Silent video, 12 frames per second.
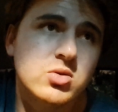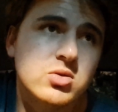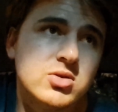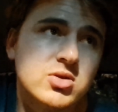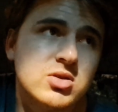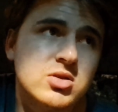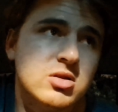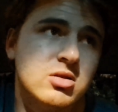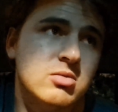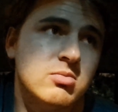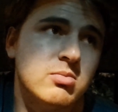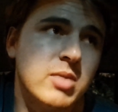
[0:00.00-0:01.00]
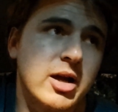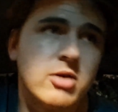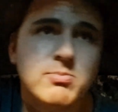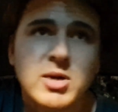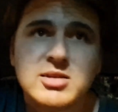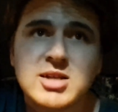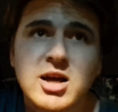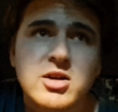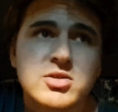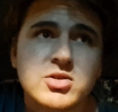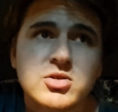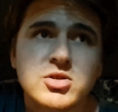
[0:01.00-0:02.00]
tools. My my
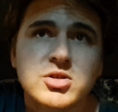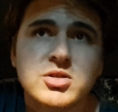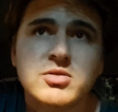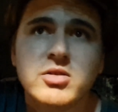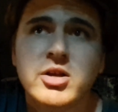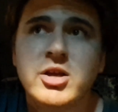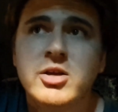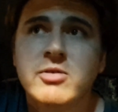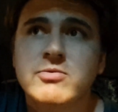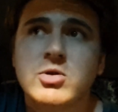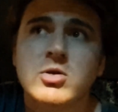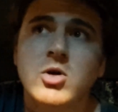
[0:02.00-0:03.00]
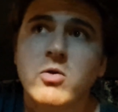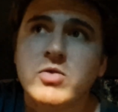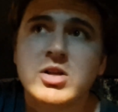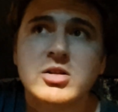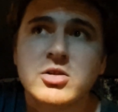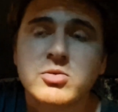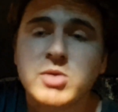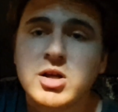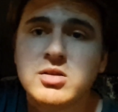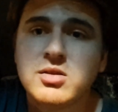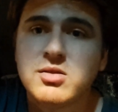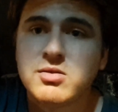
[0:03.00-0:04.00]
tires are good for hopefully another
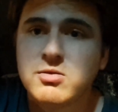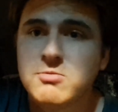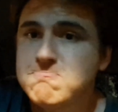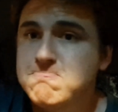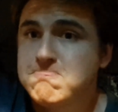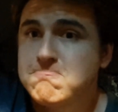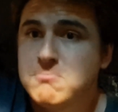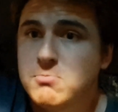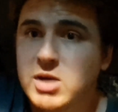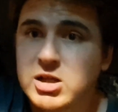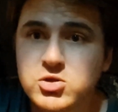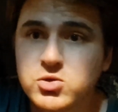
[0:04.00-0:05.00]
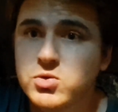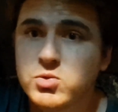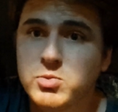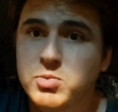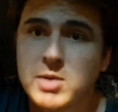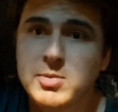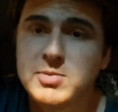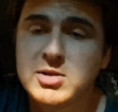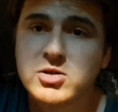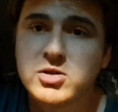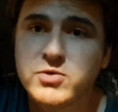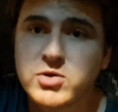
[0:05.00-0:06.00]
month. My tooth will probably be
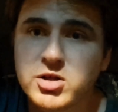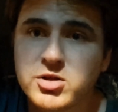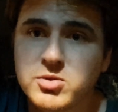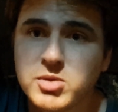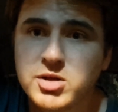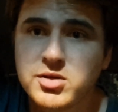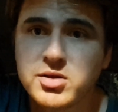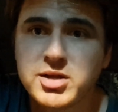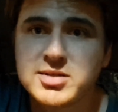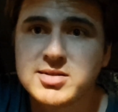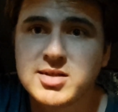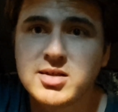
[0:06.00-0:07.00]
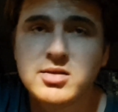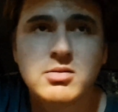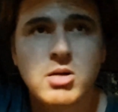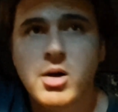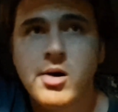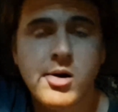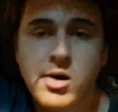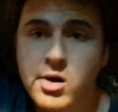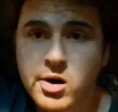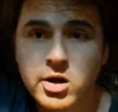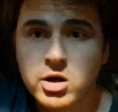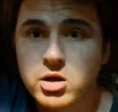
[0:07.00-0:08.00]
good for another month, let's say.
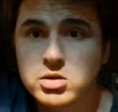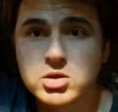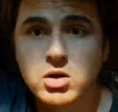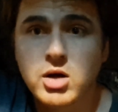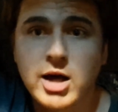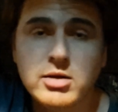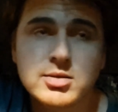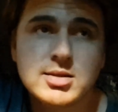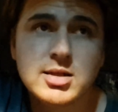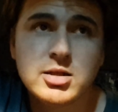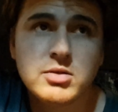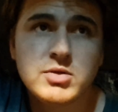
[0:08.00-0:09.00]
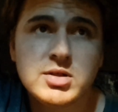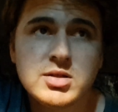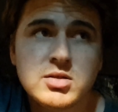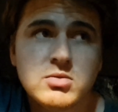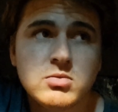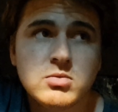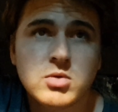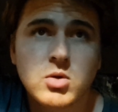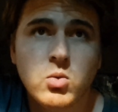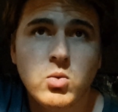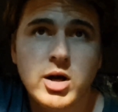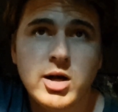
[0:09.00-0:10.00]
So I don't see any reason
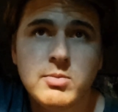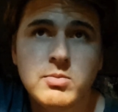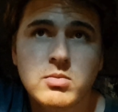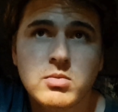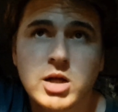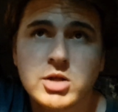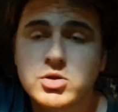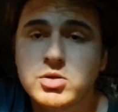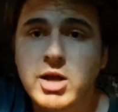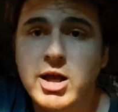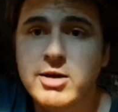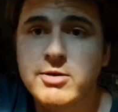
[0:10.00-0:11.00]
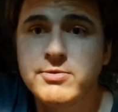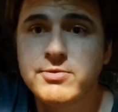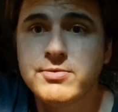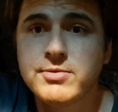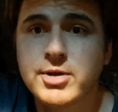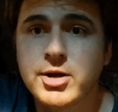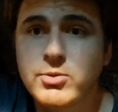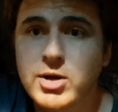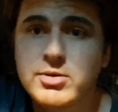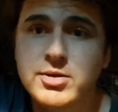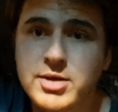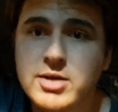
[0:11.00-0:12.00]
why I'm I shouldn't have
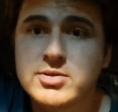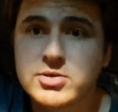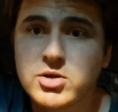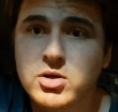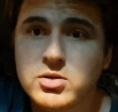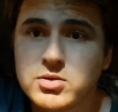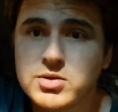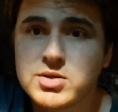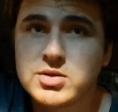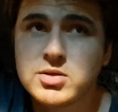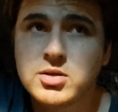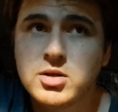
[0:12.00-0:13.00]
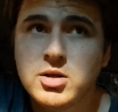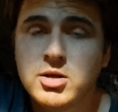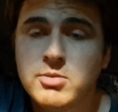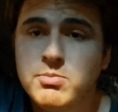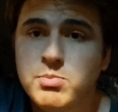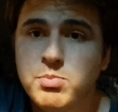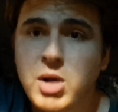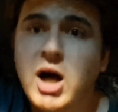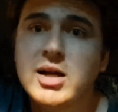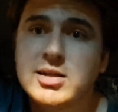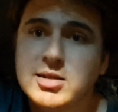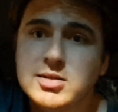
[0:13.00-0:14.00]
around a thousand dollars
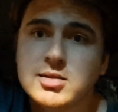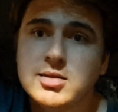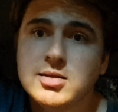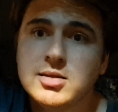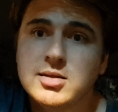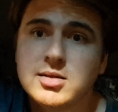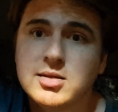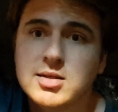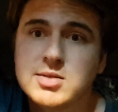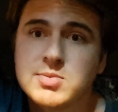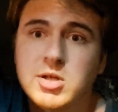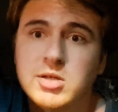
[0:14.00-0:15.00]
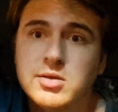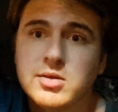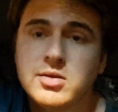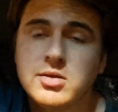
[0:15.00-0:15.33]
pocketed this month.